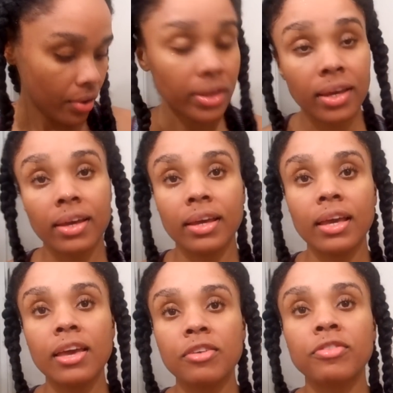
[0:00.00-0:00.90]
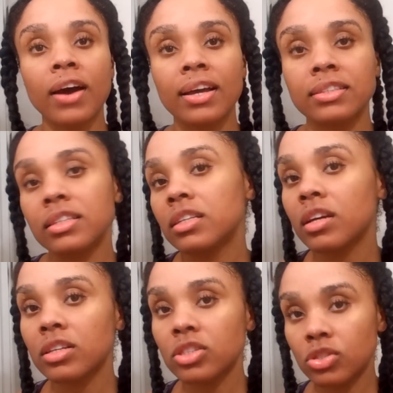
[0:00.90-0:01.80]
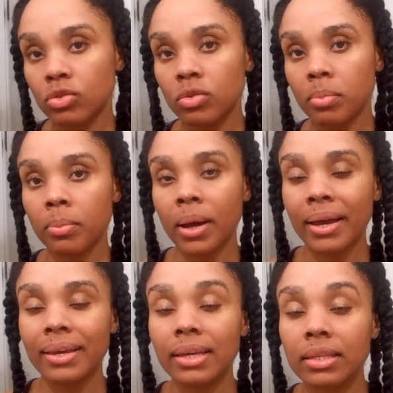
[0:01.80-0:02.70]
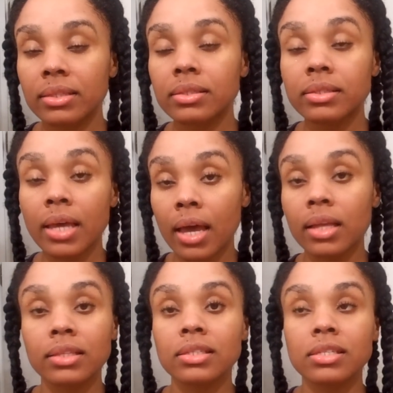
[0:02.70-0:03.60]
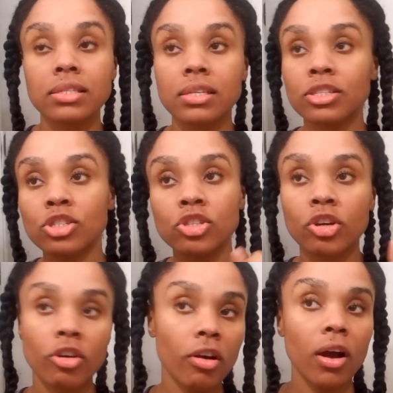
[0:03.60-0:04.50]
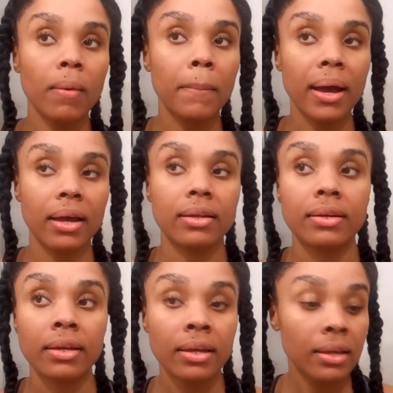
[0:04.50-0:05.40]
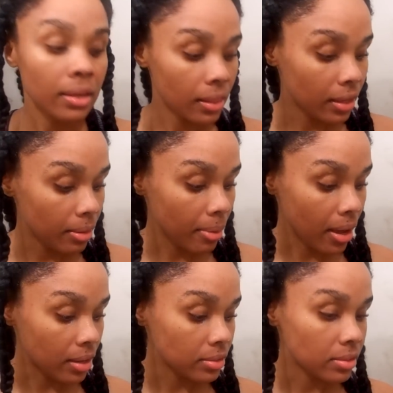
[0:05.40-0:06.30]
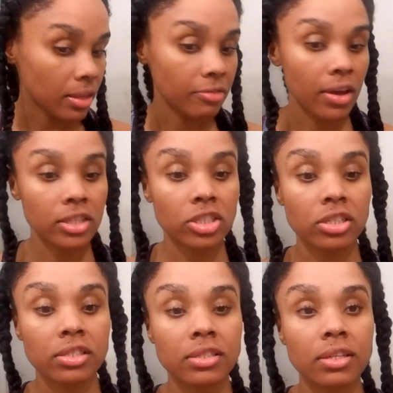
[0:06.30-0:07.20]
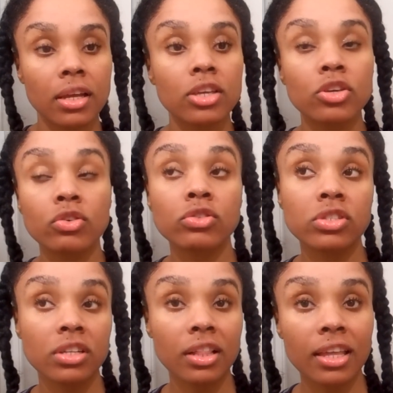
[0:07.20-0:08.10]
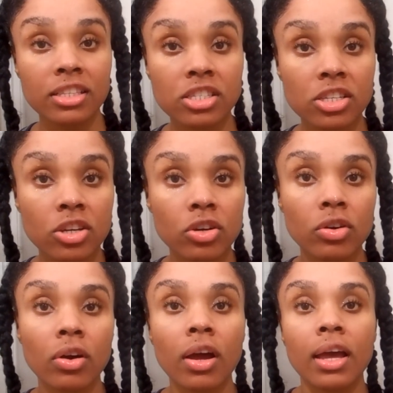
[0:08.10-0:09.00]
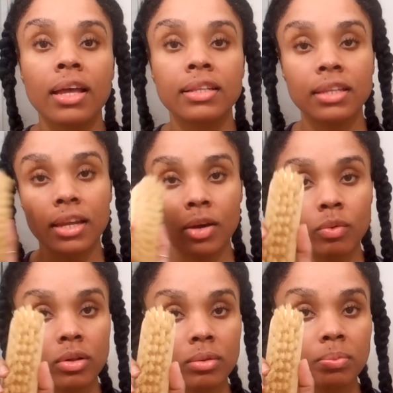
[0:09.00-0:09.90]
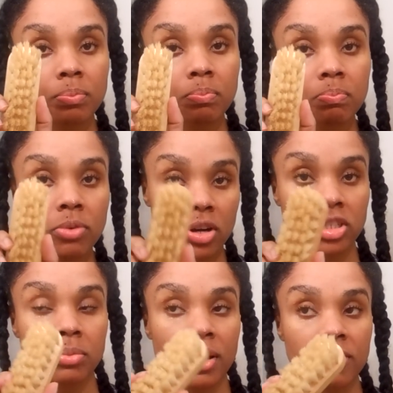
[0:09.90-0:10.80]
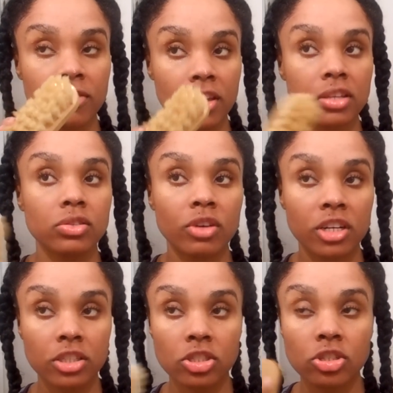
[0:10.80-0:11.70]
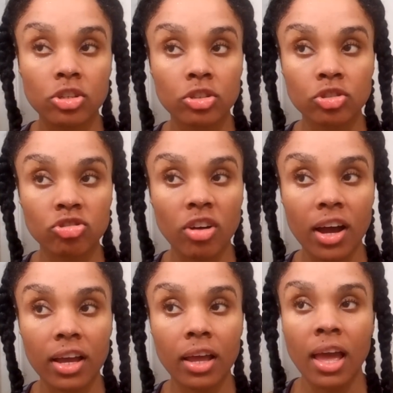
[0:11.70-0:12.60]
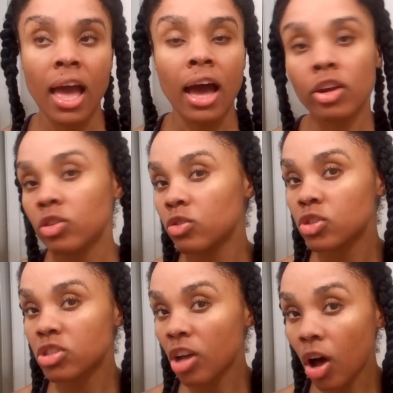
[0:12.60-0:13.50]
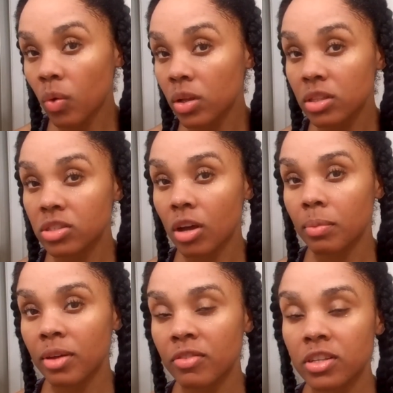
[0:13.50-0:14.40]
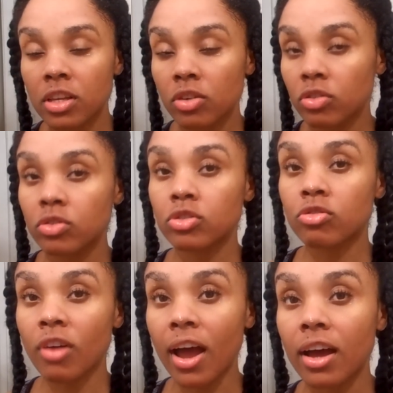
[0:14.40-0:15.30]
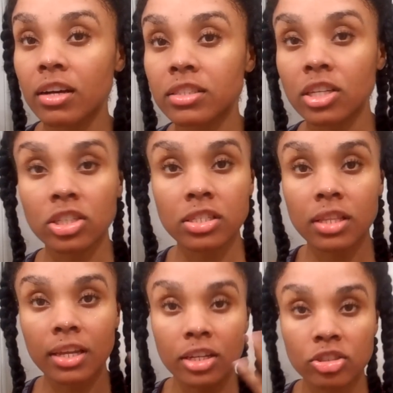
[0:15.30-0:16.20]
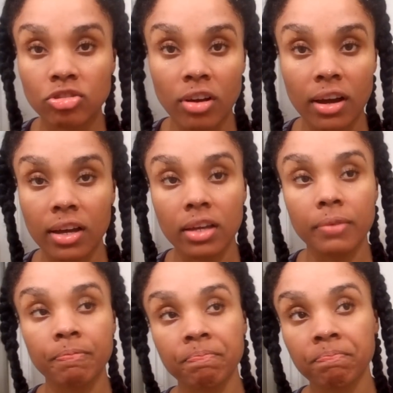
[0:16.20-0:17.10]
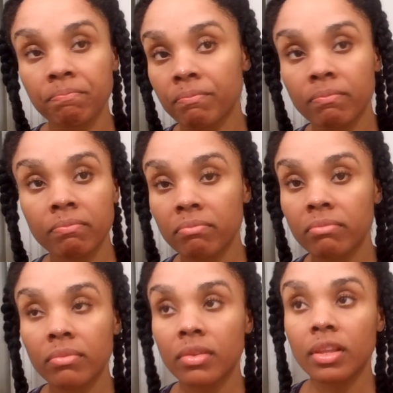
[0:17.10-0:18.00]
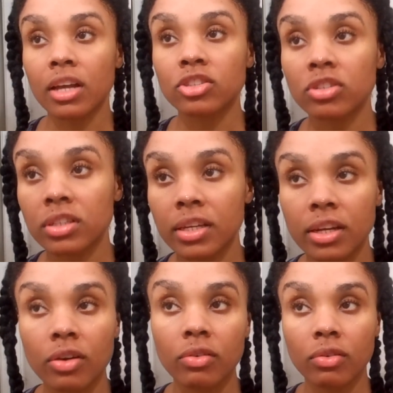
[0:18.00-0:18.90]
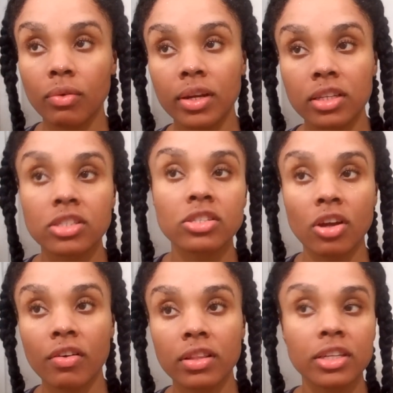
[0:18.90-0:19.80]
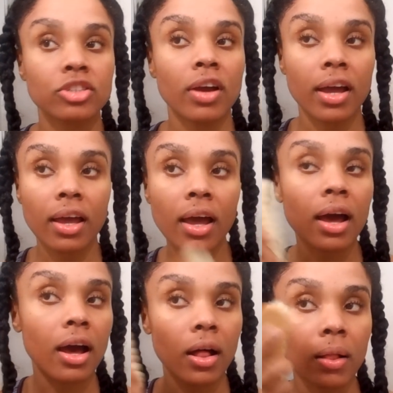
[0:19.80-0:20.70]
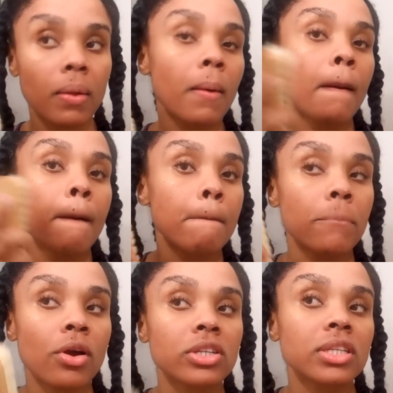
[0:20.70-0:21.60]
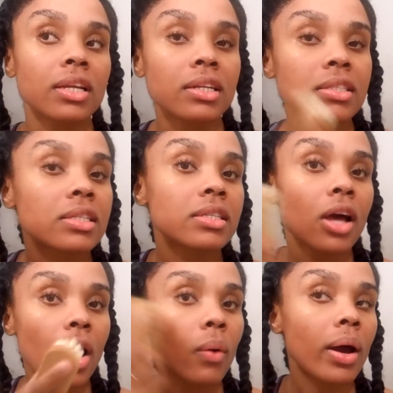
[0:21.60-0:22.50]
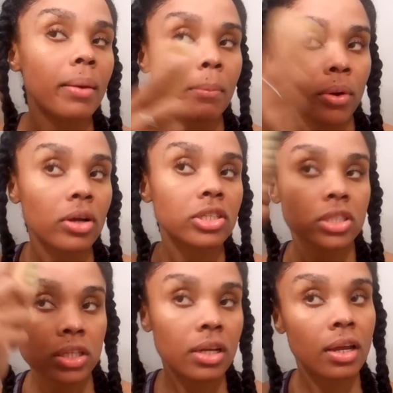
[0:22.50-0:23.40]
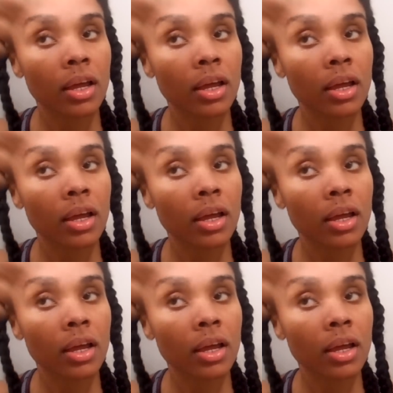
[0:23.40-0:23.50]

Okay, if I did not do my intense scrub and clay mask, if I just use the cleansing goo, then I will brush my face when it's dry. I don't use towels on my face. I don't use rags. I just let it dry naturally and then when it's thoroughly dry I'll brush and this is how I brush